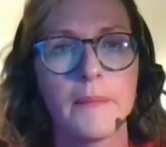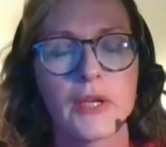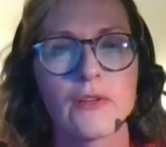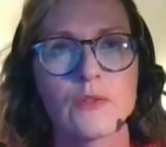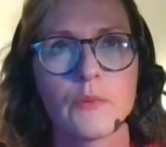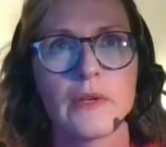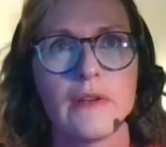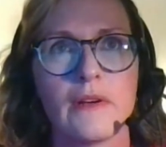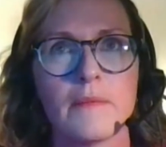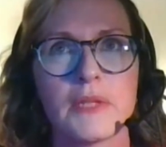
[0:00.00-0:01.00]
because we're
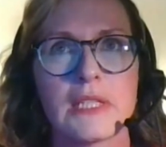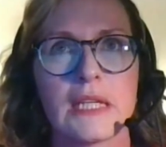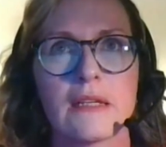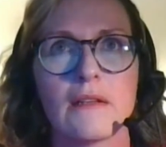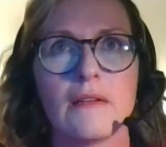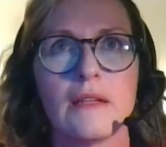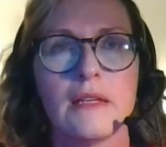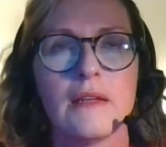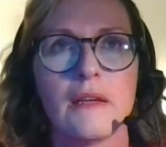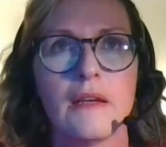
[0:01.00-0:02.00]
not
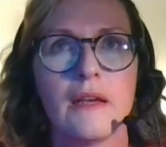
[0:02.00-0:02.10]
particularly.